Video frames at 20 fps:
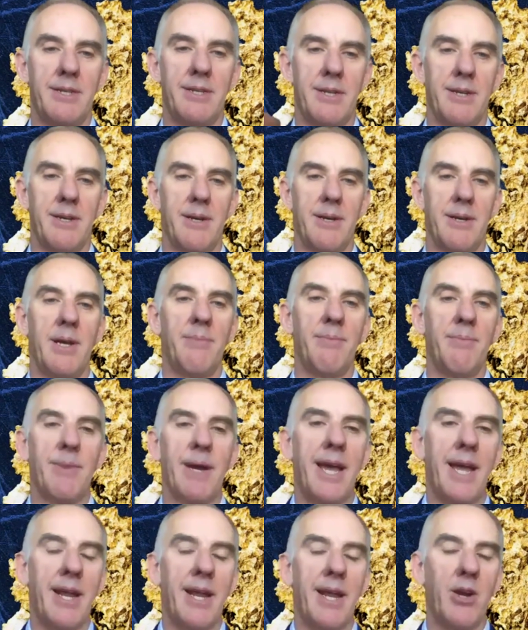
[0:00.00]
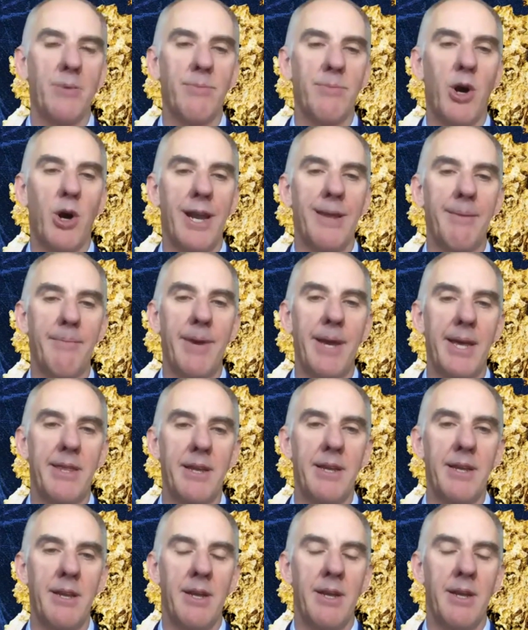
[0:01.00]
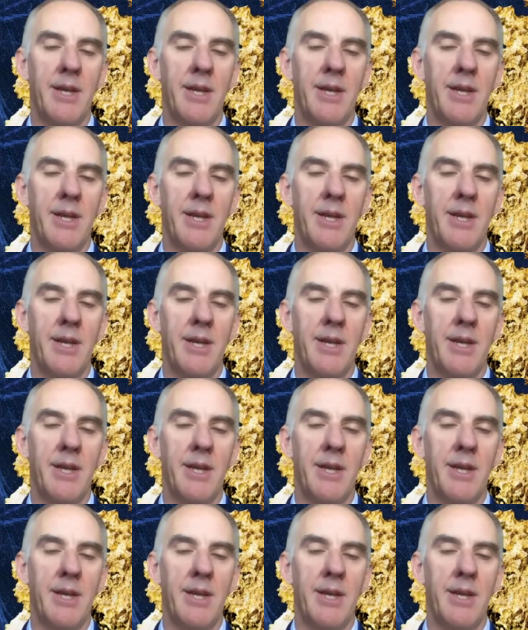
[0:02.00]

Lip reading: a mechanical mining method.